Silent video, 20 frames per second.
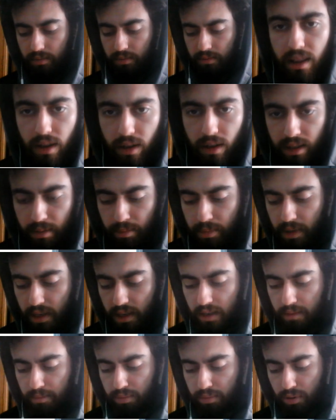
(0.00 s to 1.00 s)
may not
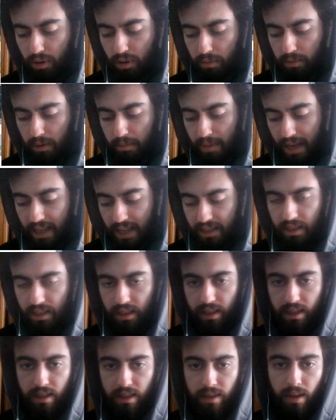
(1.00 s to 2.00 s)
be
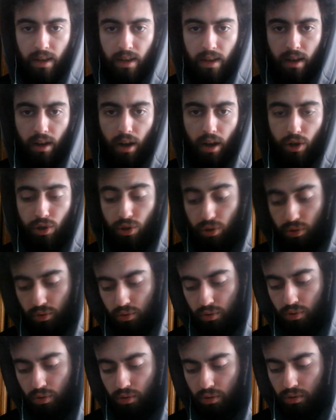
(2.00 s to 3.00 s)
problematic, I
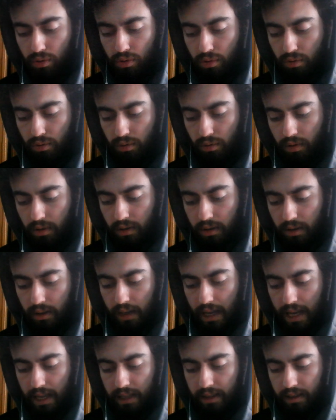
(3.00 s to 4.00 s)
should go
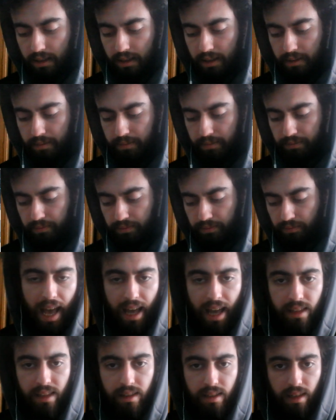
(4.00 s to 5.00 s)
and
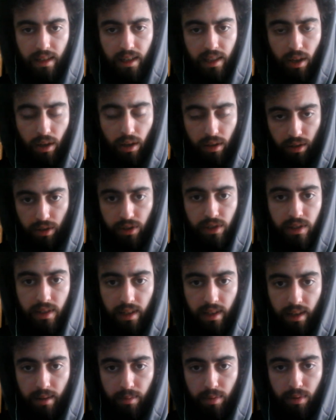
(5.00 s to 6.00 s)
add another
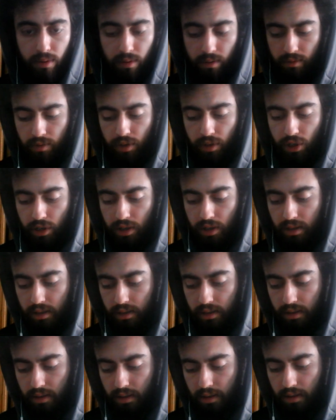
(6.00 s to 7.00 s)
step, which
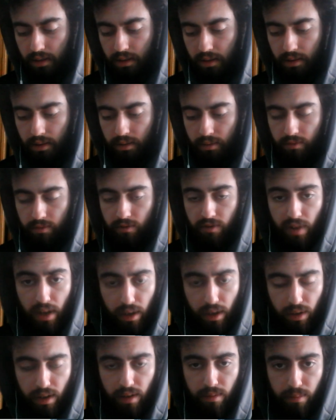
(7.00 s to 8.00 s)
is
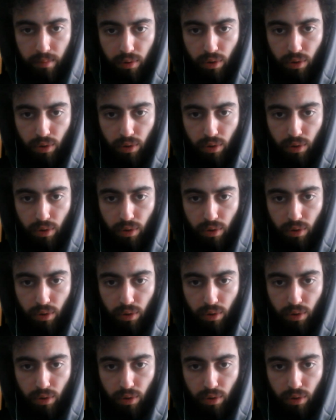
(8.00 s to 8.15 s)
very